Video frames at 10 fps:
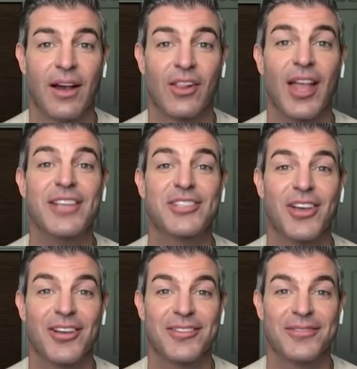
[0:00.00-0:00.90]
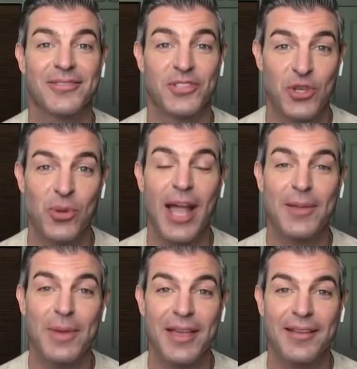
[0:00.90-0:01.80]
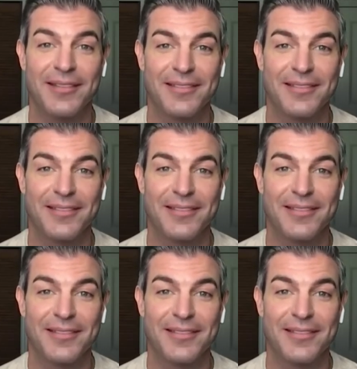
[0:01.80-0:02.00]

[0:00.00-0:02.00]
Alexa, do you like me?